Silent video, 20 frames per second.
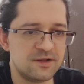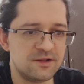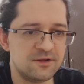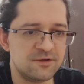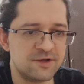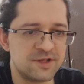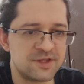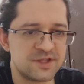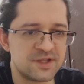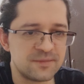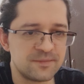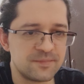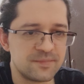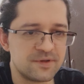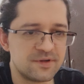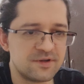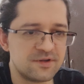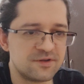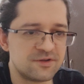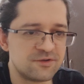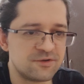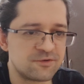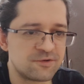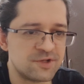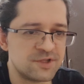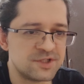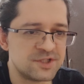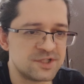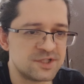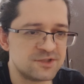Look at them:
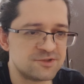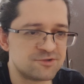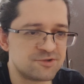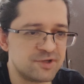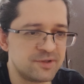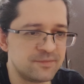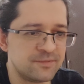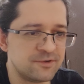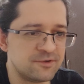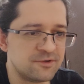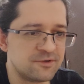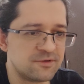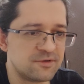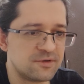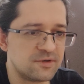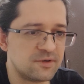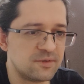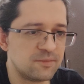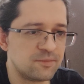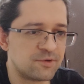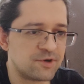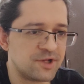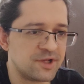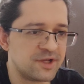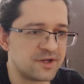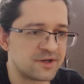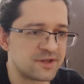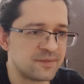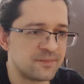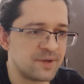Torrential Tribute,
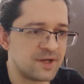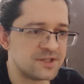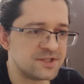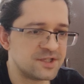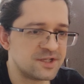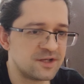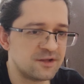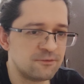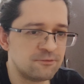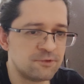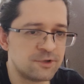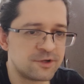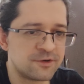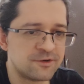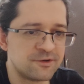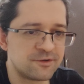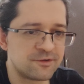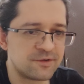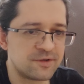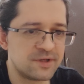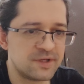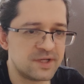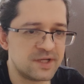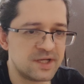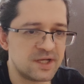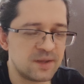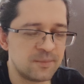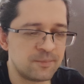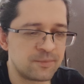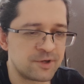Breaker the Magical Warrior,
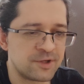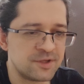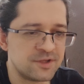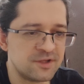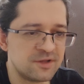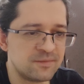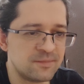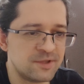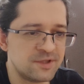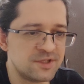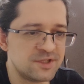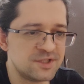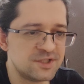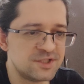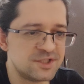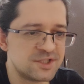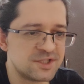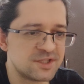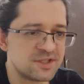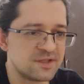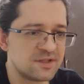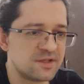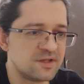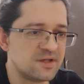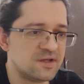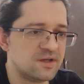Apprentice Magician,